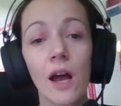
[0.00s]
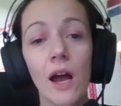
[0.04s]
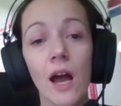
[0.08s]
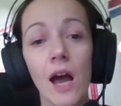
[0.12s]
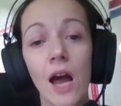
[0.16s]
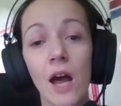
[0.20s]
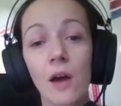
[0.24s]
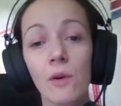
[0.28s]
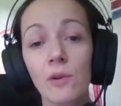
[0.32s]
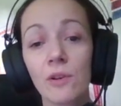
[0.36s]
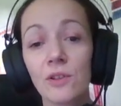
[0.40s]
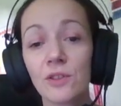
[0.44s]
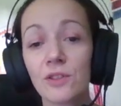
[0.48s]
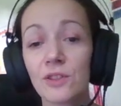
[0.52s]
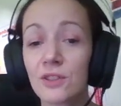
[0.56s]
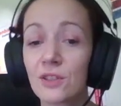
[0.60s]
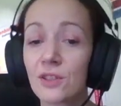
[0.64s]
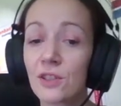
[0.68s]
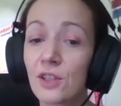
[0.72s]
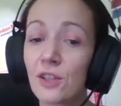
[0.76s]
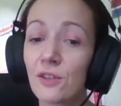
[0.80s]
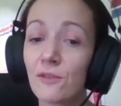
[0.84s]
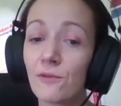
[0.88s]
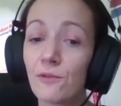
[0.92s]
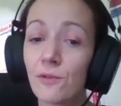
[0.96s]
I will just
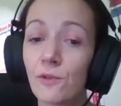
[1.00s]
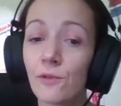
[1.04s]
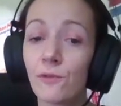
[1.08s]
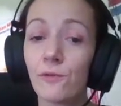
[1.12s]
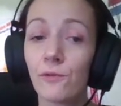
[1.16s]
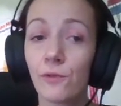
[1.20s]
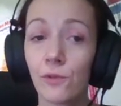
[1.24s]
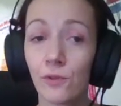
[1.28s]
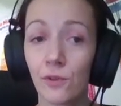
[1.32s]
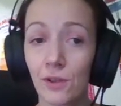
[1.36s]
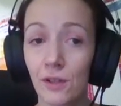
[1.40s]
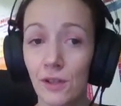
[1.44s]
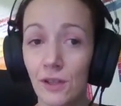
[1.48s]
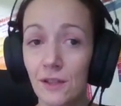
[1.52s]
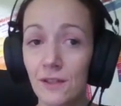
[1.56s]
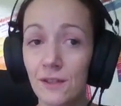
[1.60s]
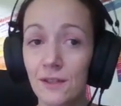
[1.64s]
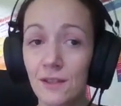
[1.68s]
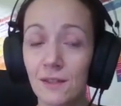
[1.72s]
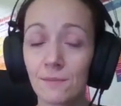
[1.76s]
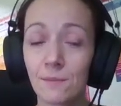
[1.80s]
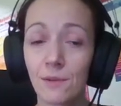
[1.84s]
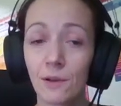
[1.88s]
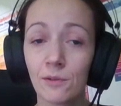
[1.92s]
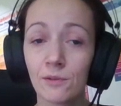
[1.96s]
give you a few hints
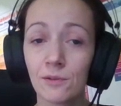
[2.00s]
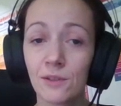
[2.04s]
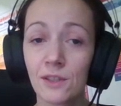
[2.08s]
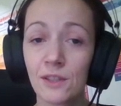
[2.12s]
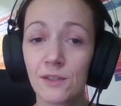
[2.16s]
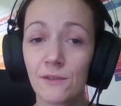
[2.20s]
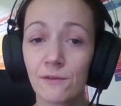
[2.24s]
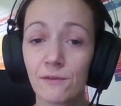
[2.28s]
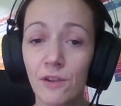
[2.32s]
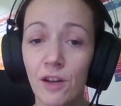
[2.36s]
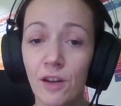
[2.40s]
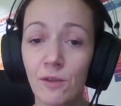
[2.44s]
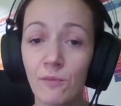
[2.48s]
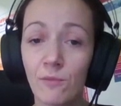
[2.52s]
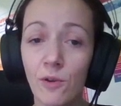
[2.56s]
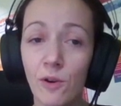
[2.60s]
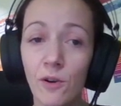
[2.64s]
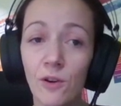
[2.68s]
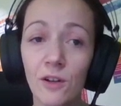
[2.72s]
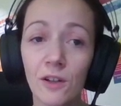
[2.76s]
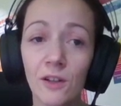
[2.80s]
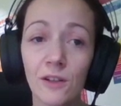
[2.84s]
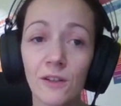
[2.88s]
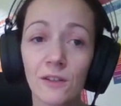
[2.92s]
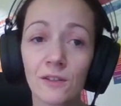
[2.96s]
about this
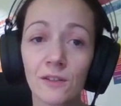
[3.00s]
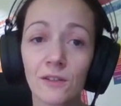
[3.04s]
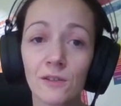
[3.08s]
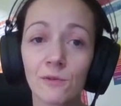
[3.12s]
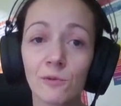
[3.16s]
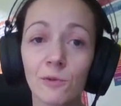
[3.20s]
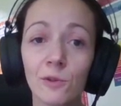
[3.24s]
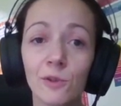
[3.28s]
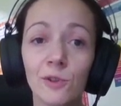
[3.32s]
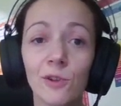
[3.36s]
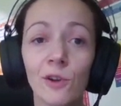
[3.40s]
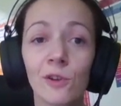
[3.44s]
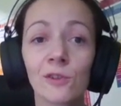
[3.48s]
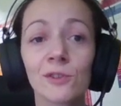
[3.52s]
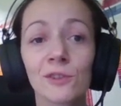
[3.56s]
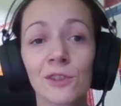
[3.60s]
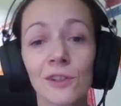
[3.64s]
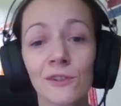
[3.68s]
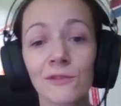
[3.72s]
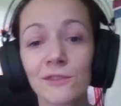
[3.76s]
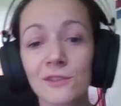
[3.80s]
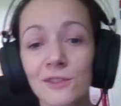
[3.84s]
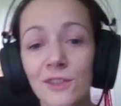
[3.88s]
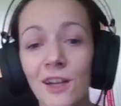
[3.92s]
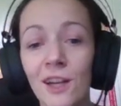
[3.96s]
framework. We don't
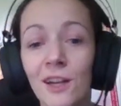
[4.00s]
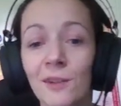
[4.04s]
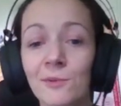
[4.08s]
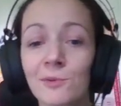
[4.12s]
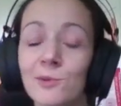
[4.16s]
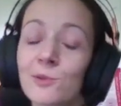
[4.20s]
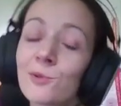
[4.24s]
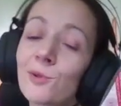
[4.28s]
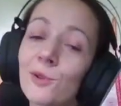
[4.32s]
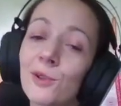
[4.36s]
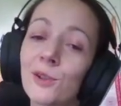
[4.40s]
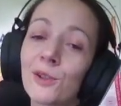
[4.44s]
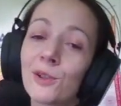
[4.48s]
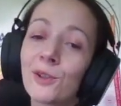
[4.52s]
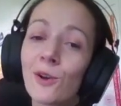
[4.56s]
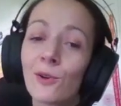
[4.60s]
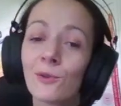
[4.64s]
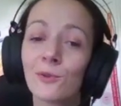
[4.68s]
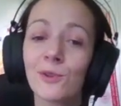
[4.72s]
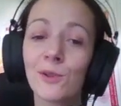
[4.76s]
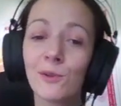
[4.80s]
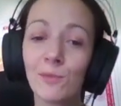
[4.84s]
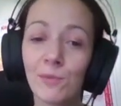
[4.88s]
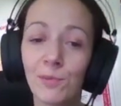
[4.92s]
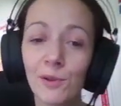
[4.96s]
have time to really go
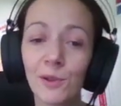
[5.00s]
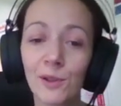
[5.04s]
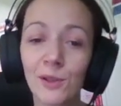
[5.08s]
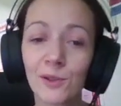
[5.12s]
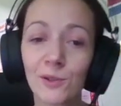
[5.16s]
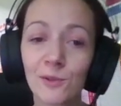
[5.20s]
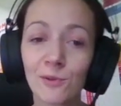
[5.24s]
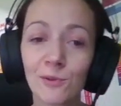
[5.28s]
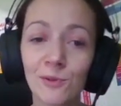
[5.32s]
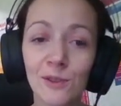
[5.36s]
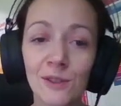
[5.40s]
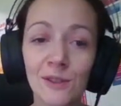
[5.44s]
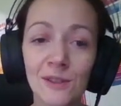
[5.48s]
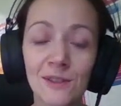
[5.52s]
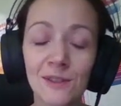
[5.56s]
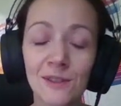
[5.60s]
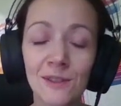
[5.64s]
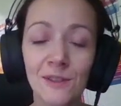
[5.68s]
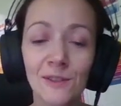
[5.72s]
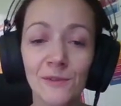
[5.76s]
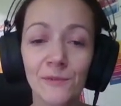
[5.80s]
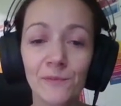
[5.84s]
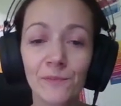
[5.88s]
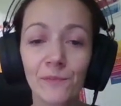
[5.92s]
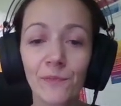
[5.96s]
deeply into
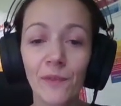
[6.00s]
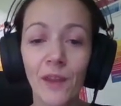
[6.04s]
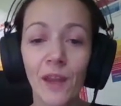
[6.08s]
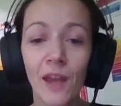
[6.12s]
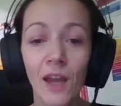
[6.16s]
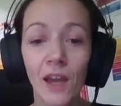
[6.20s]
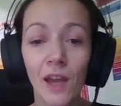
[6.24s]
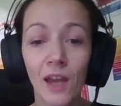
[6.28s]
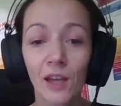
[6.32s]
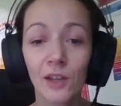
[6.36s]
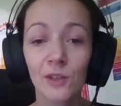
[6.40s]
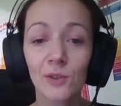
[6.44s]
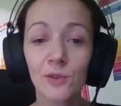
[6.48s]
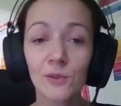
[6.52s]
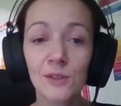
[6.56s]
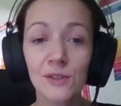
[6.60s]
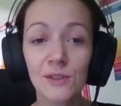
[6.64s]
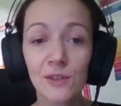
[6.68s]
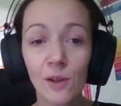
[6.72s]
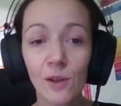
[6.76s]
this